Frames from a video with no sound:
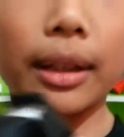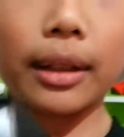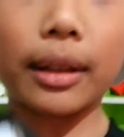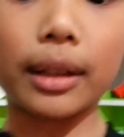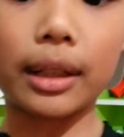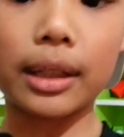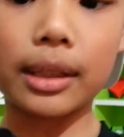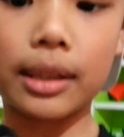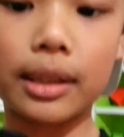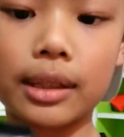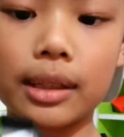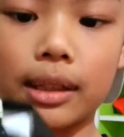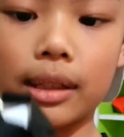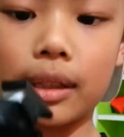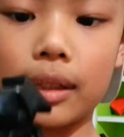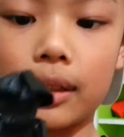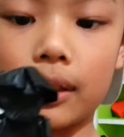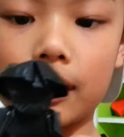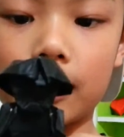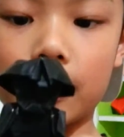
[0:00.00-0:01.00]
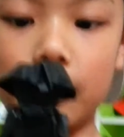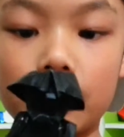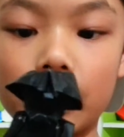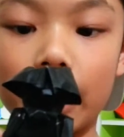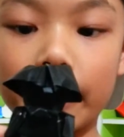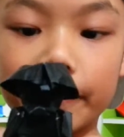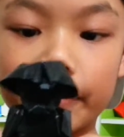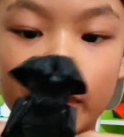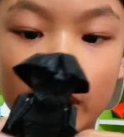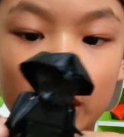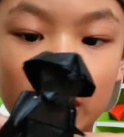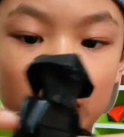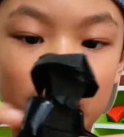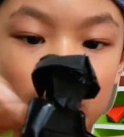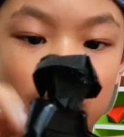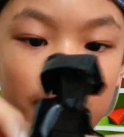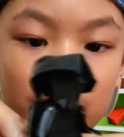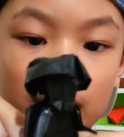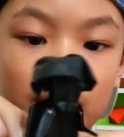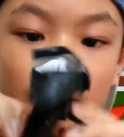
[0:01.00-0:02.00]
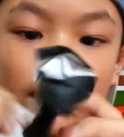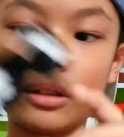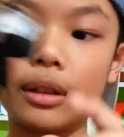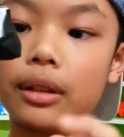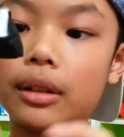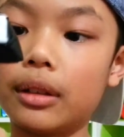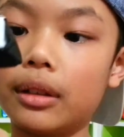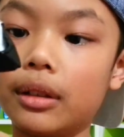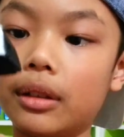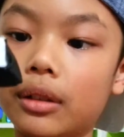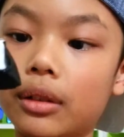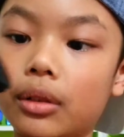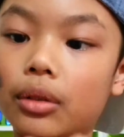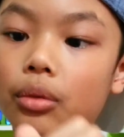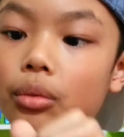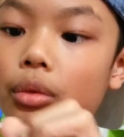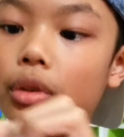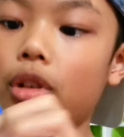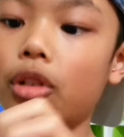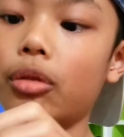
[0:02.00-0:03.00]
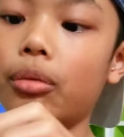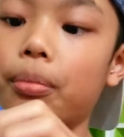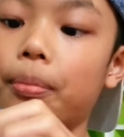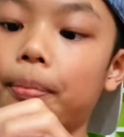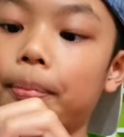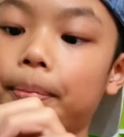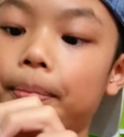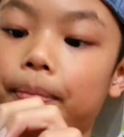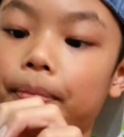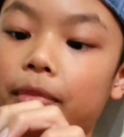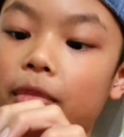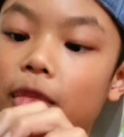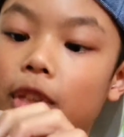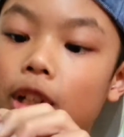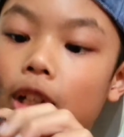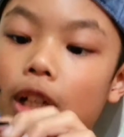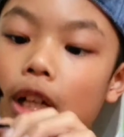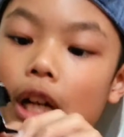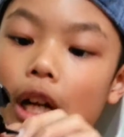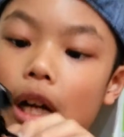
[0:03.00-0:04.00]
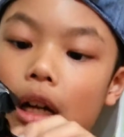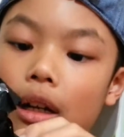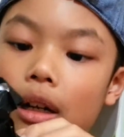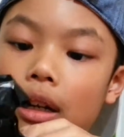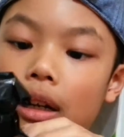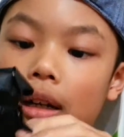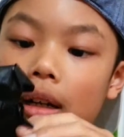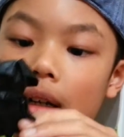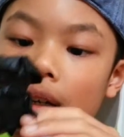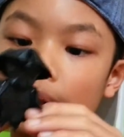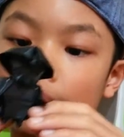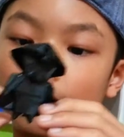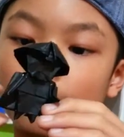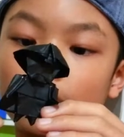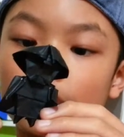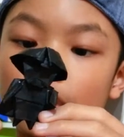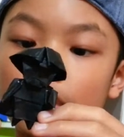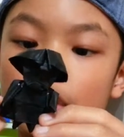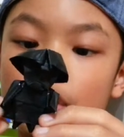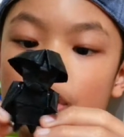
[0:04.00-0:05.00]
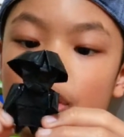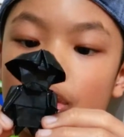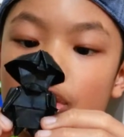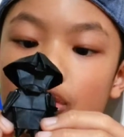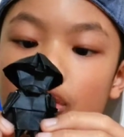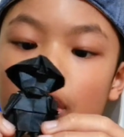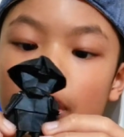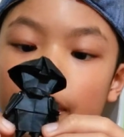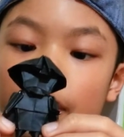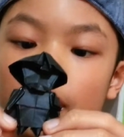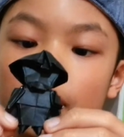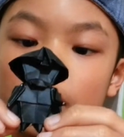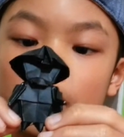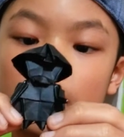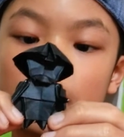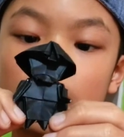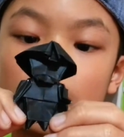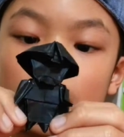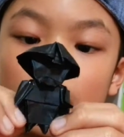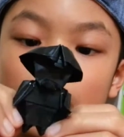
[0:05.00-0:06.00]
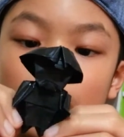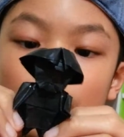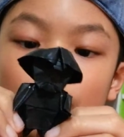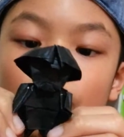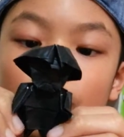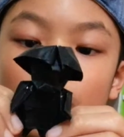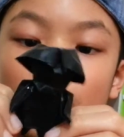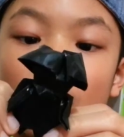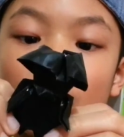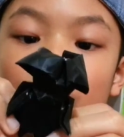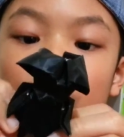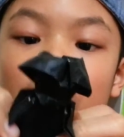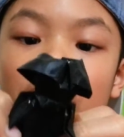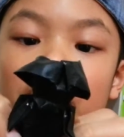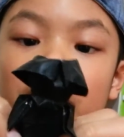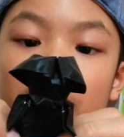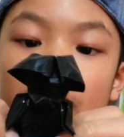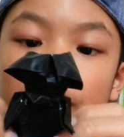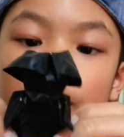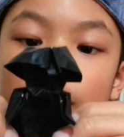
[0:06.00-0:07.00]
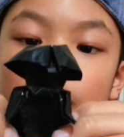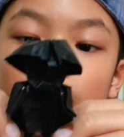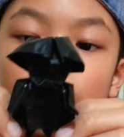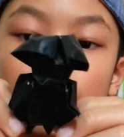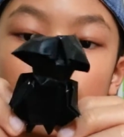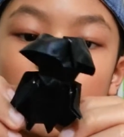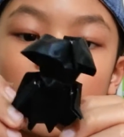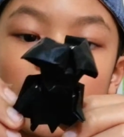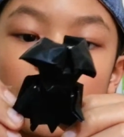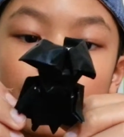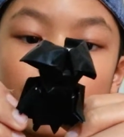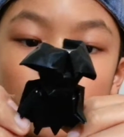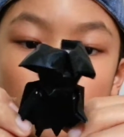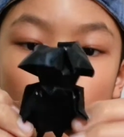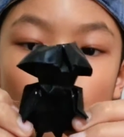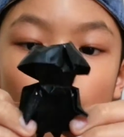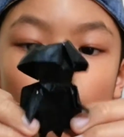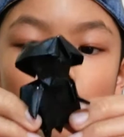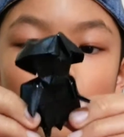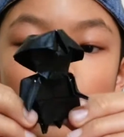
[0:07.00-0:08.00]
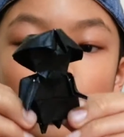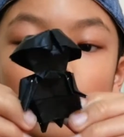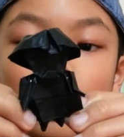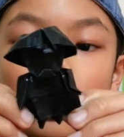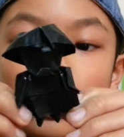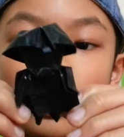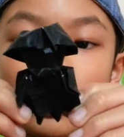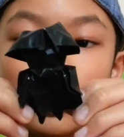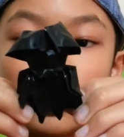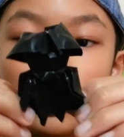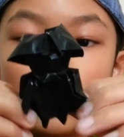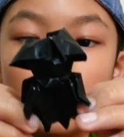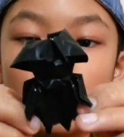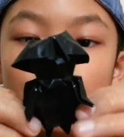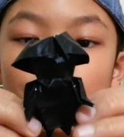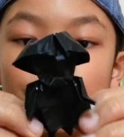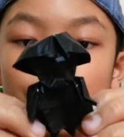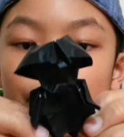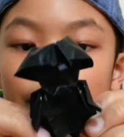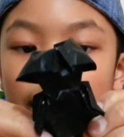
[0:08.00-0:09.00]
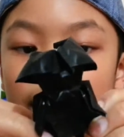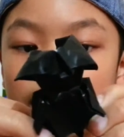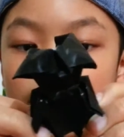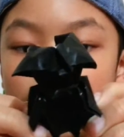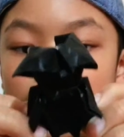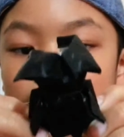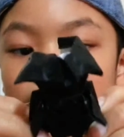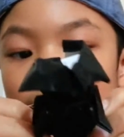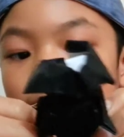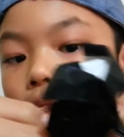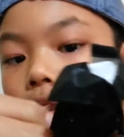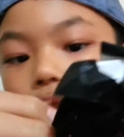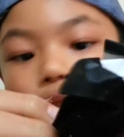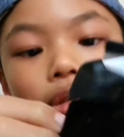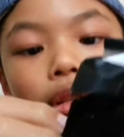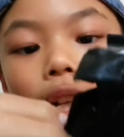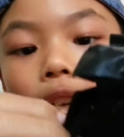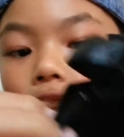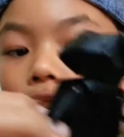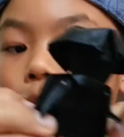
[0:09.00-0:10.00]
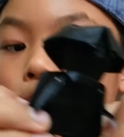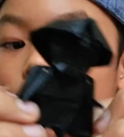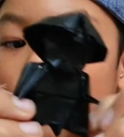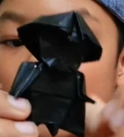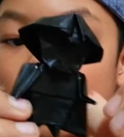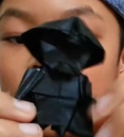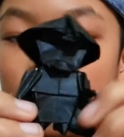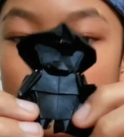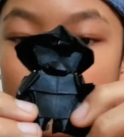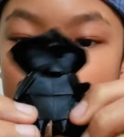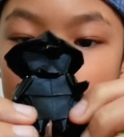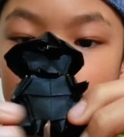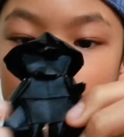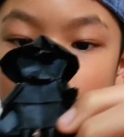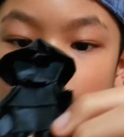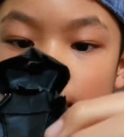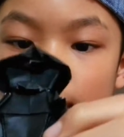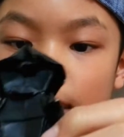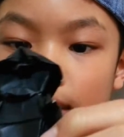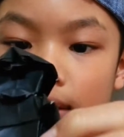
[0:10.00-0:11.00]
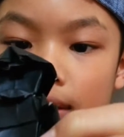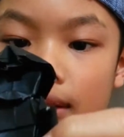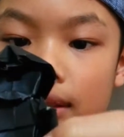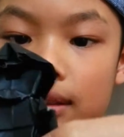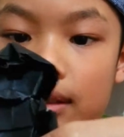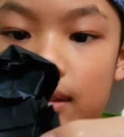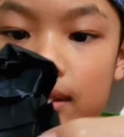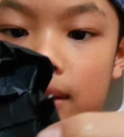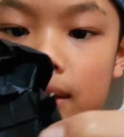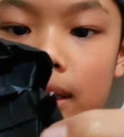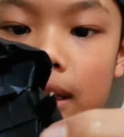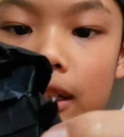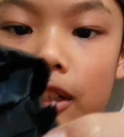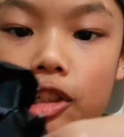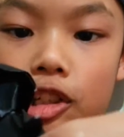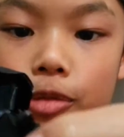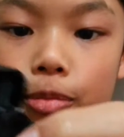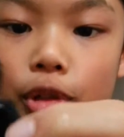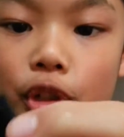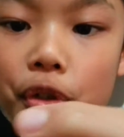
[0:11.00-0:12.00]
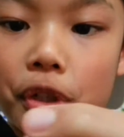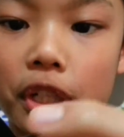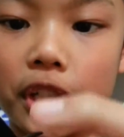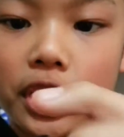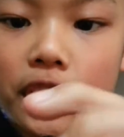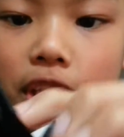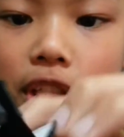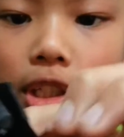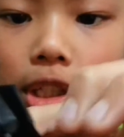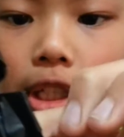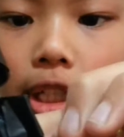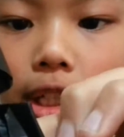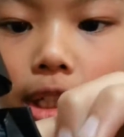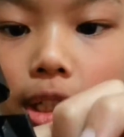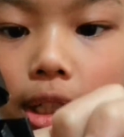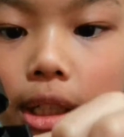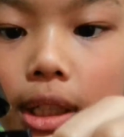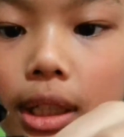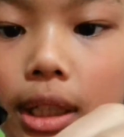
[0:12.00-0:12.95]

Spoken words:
This is Darth Vader. Well, I'm not really sure if this is an origami that you can make him taller, but I still like him like this. This is Takashi Mori's design.